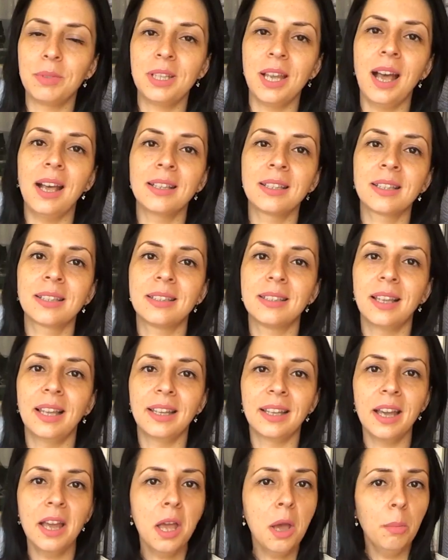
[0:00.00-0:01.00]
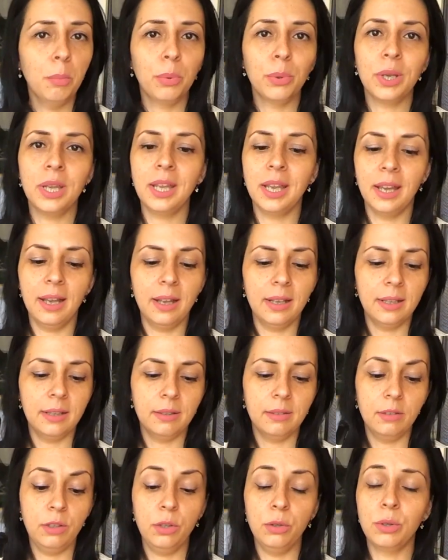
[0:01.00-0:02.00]
some tasks like putting
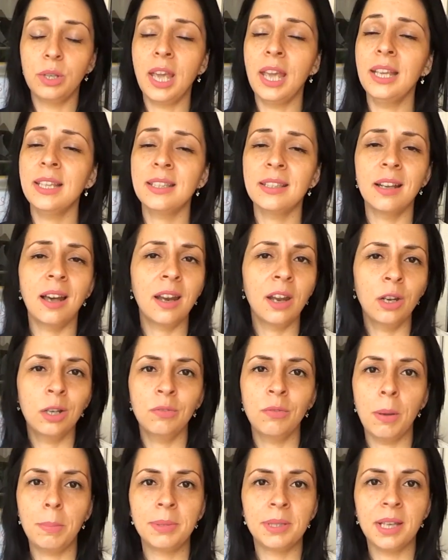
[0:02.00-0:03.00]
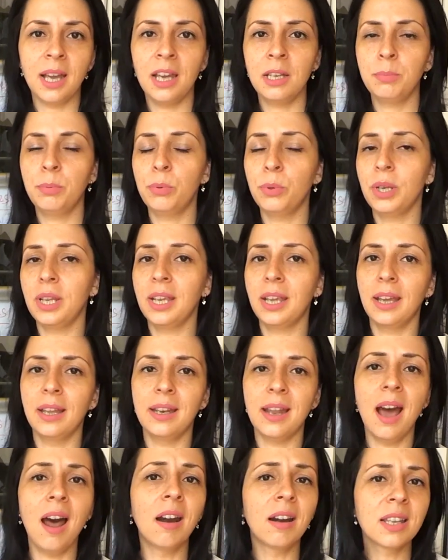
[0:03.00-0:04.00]
a new case study on a website, putting
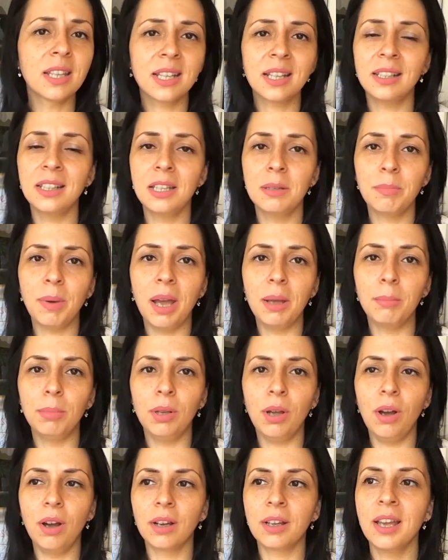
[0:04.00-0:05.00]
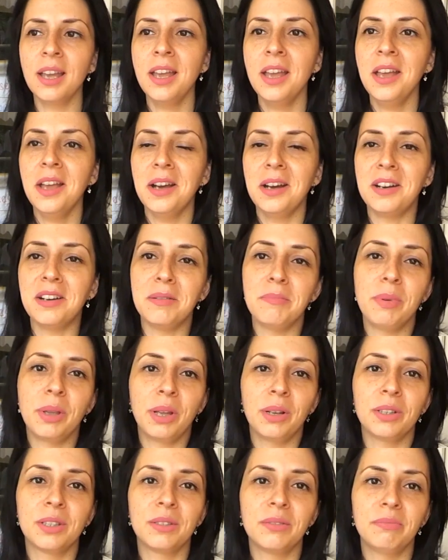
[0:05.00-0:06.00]
an article in my blog,
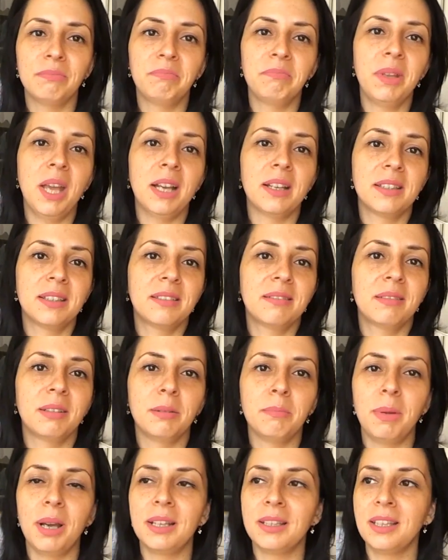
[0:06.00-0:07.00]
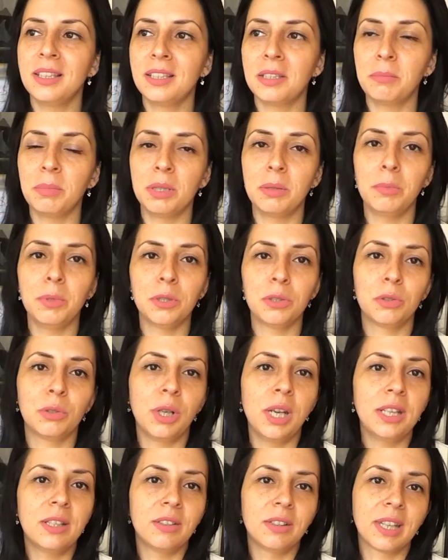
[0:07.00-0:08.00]
because yes, my system
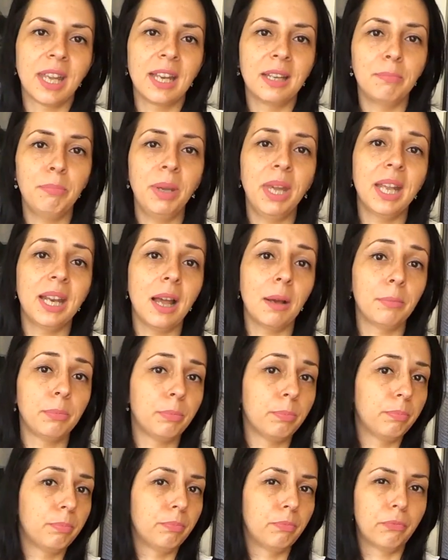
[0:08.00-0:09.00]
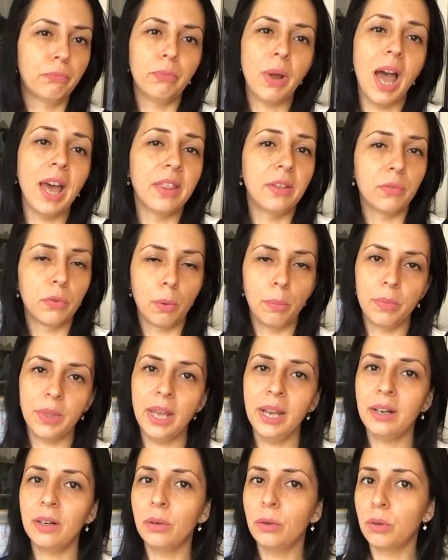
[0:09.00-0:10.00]
administrator can pick it up either
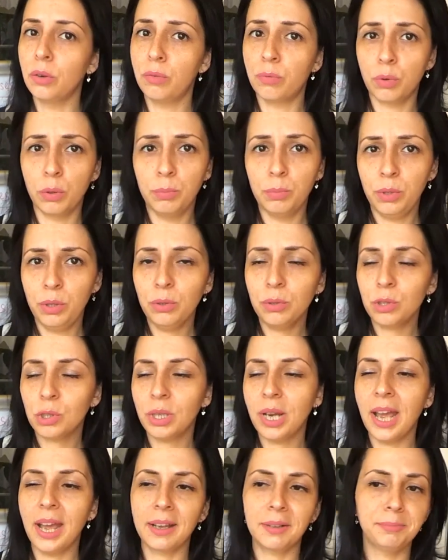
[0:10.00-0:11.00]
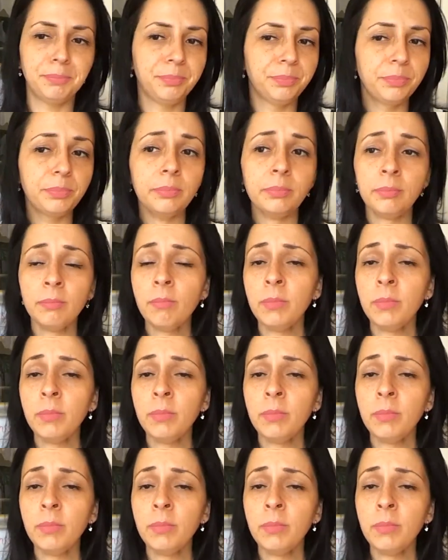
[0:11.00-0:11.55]
from there or from U-Track.